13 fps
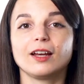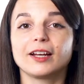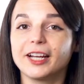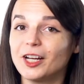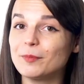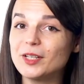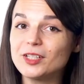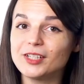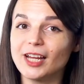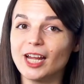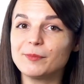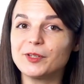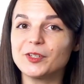How much
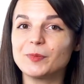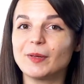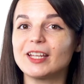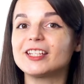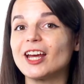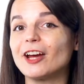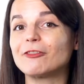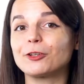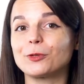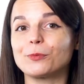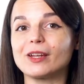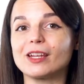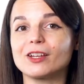time do you spend every
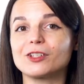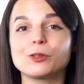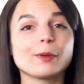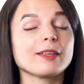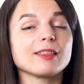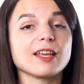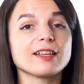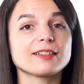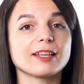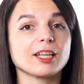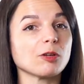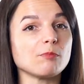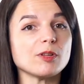week doing things
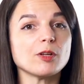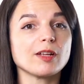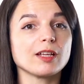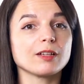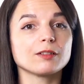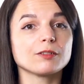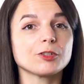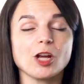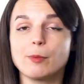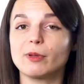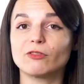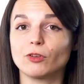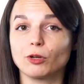like commuting,
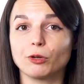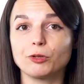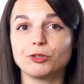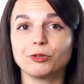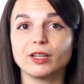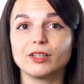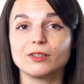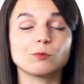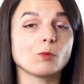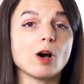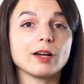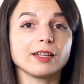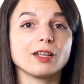shopping for groceries,
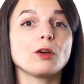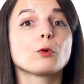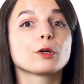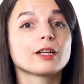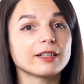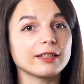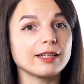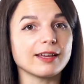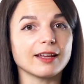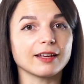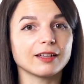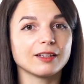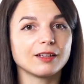walking, or
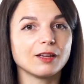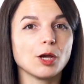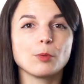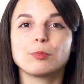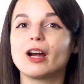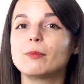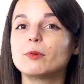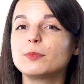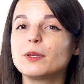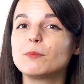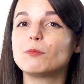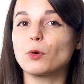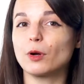cleaning? Probably
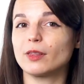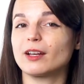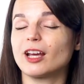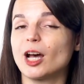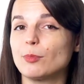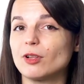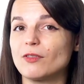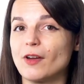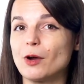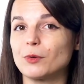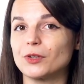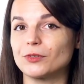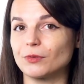more than a couple of
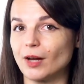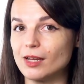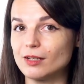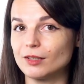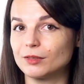hours, right?